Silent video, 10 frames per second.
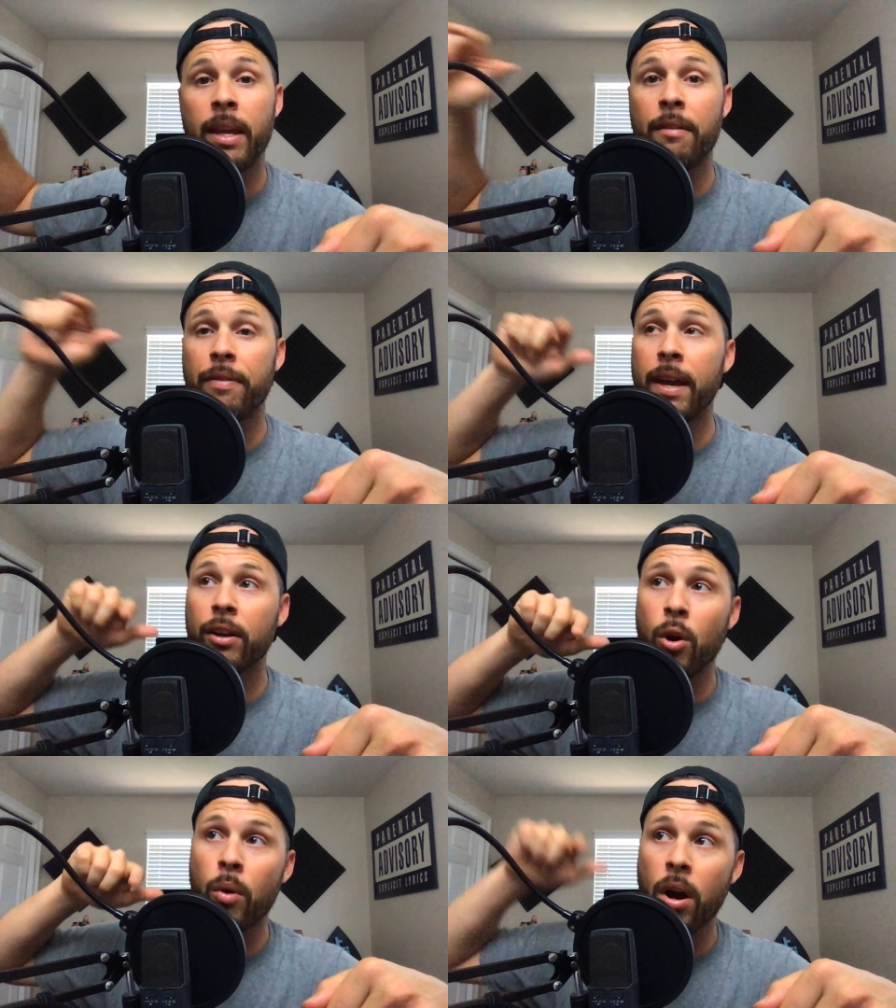if they
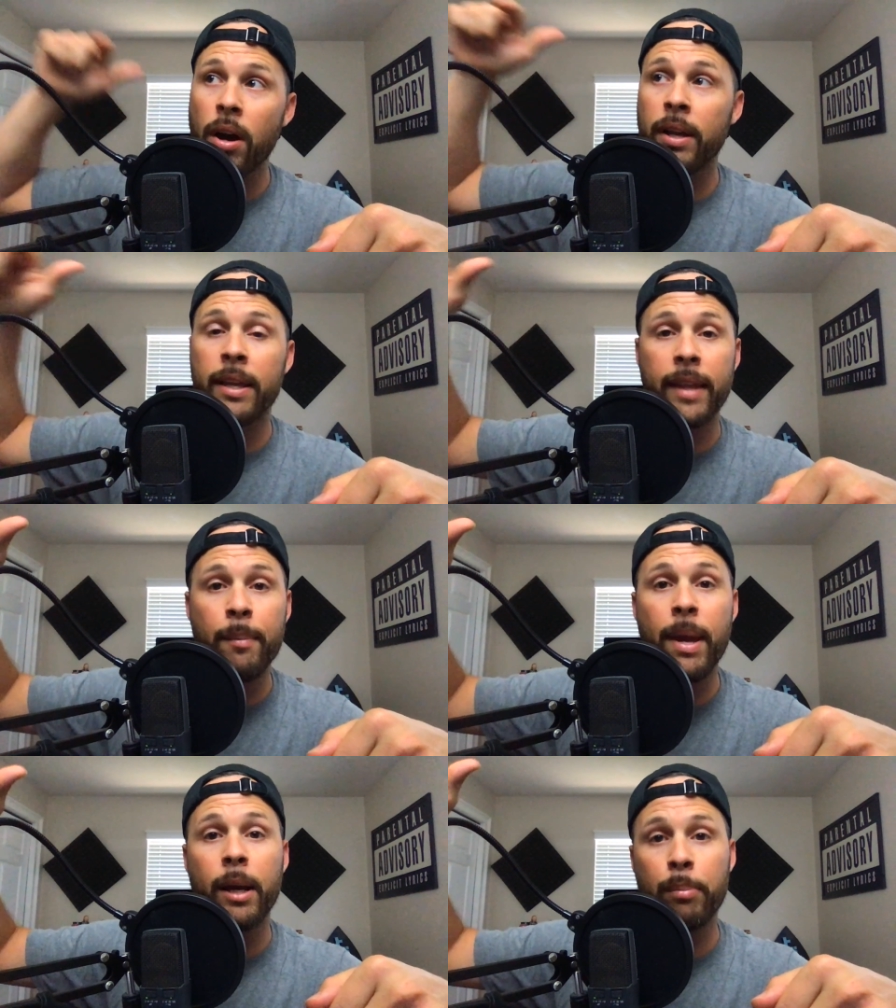go on and they
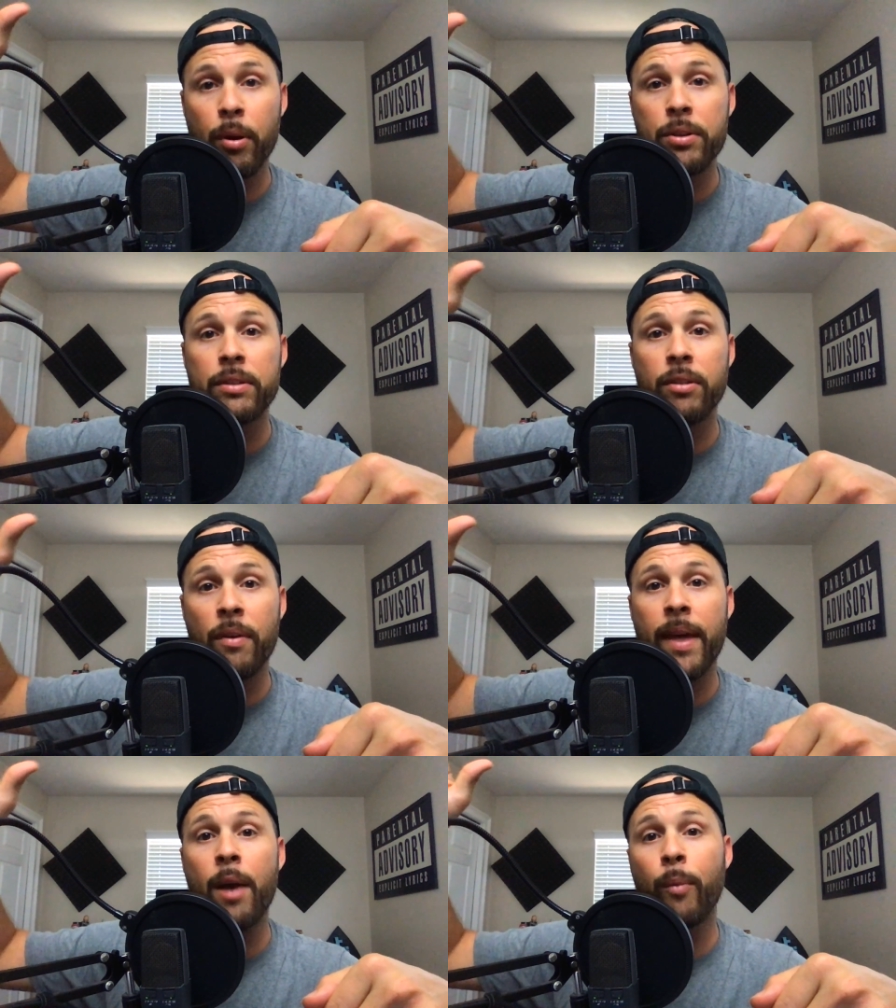make a purchase on
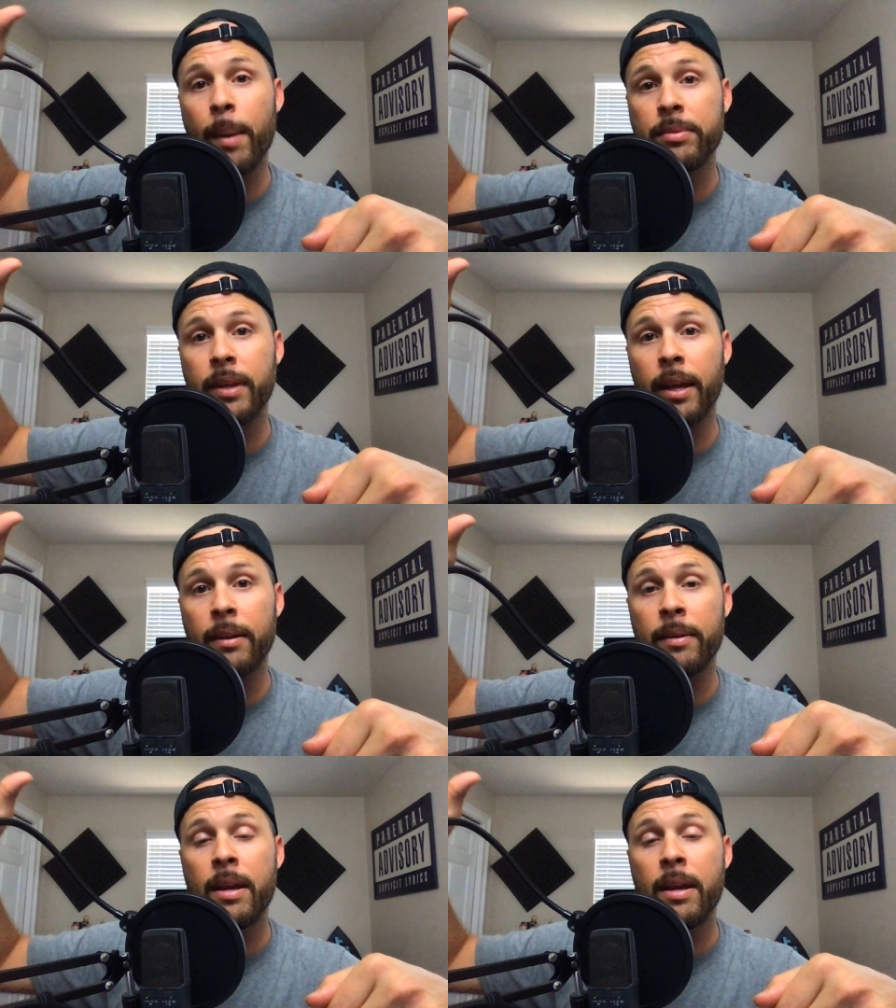that website,